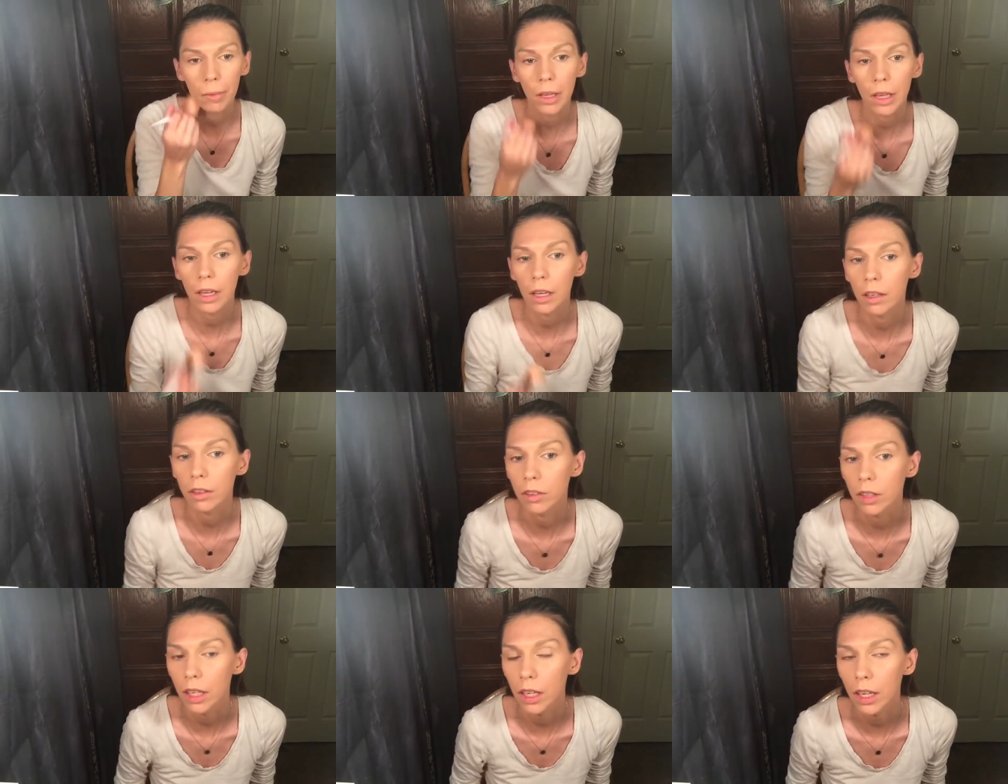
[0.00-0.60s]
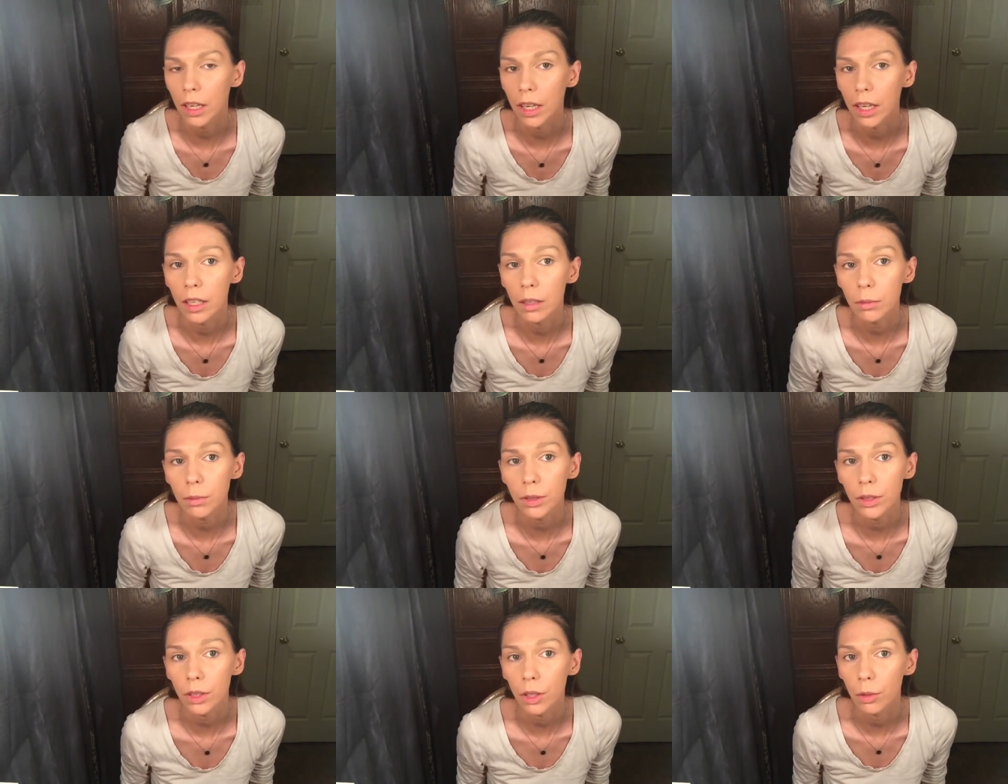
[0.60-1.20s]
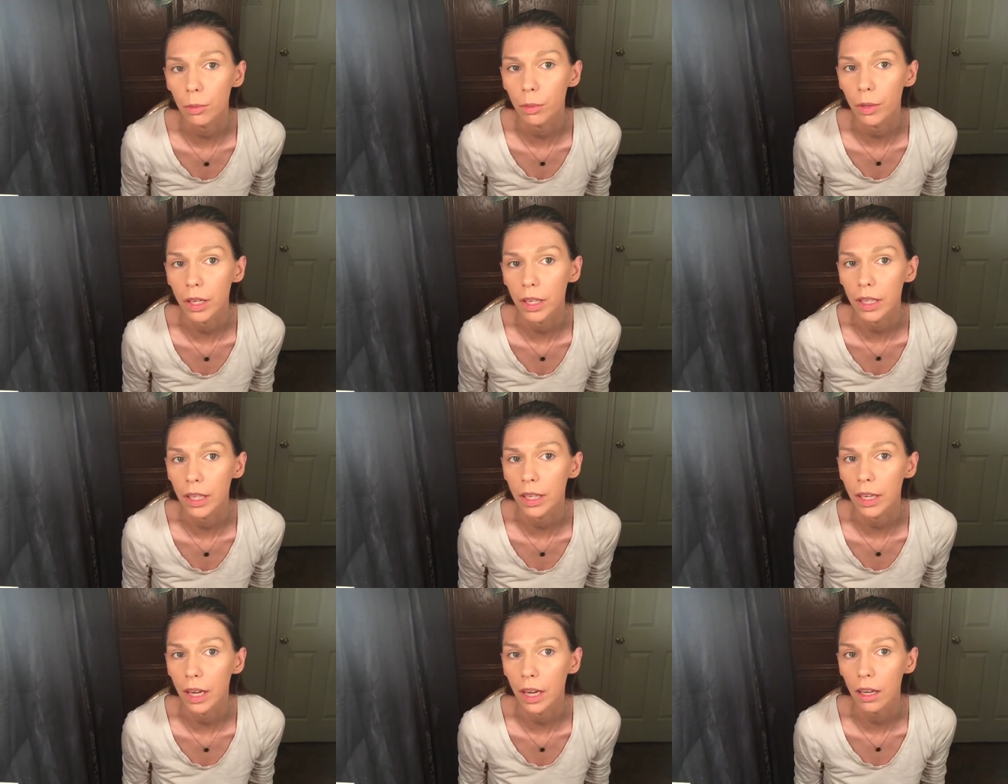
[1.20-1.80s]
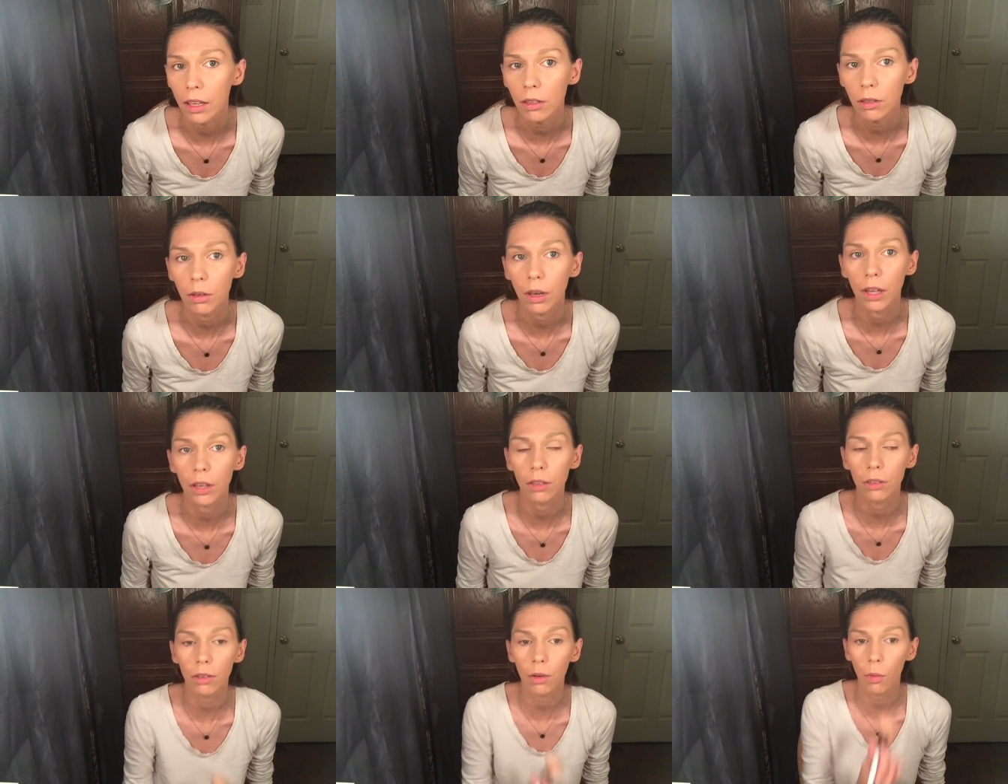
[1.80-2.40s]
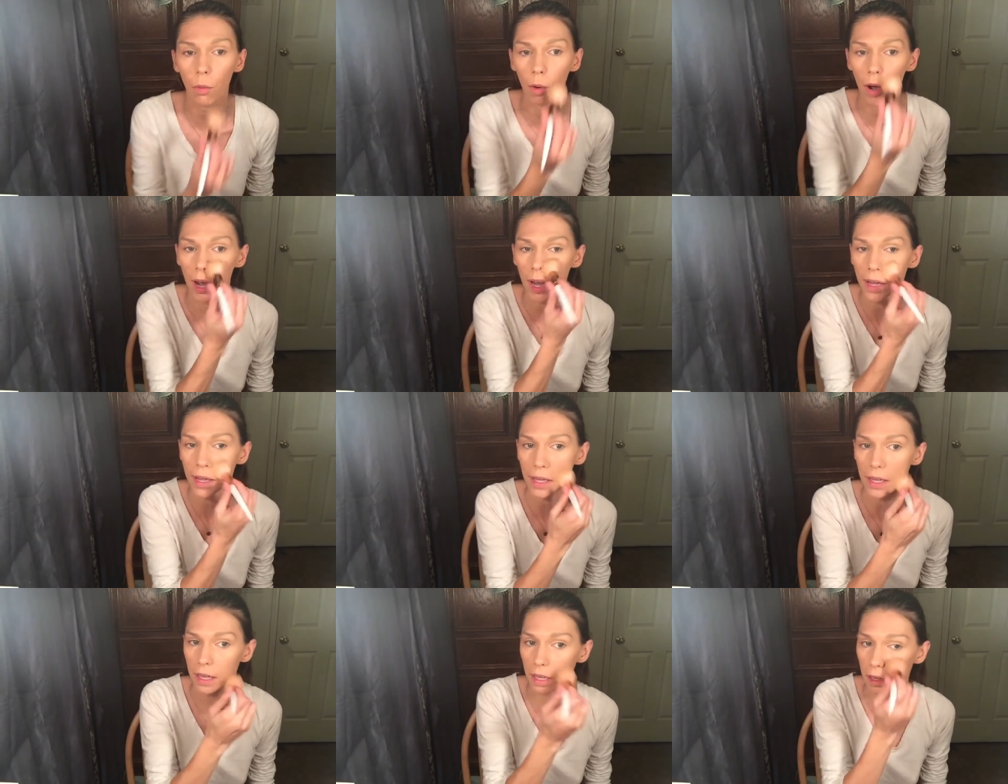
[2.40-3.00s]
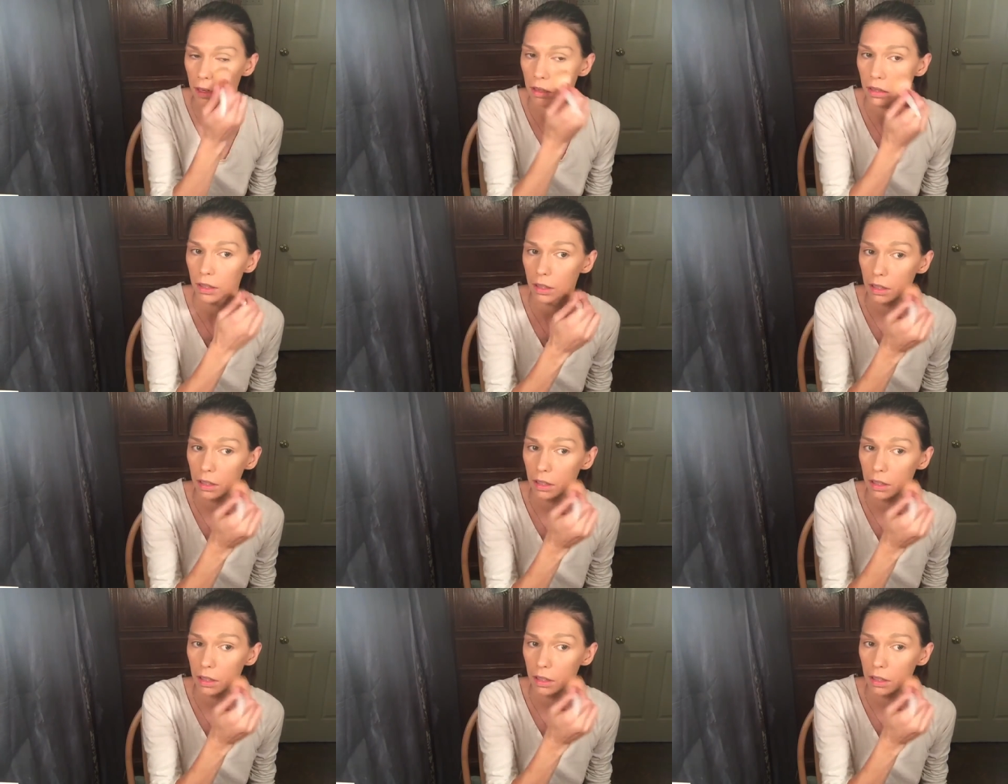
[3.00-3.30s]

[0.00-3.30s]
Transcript: Oh God, I am so breaking out. I don't know why.